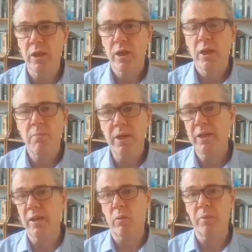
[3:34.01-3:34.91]
meaning there
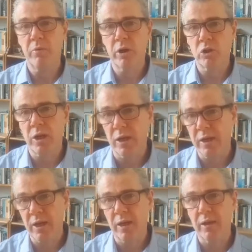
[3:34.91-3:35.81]
will be real
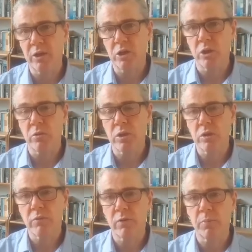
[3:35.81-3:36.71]
childcare issues for
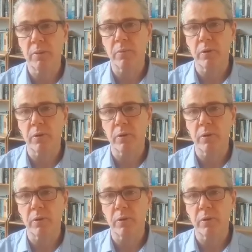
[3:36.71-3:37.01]
people?